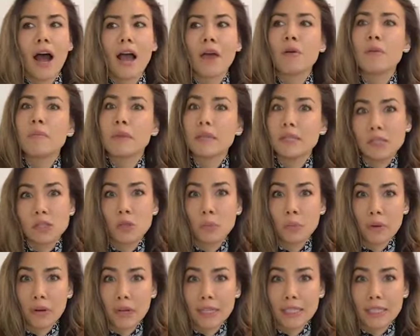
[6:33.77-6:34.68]
I would be
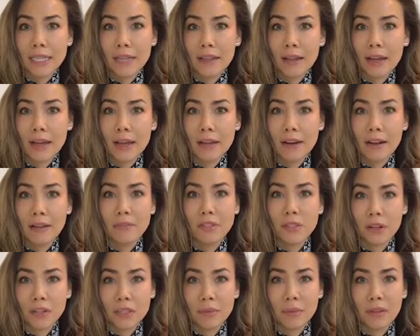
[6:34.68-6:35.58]
super into that. I
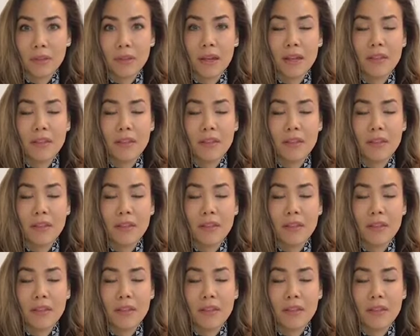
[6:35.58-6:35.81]
talked about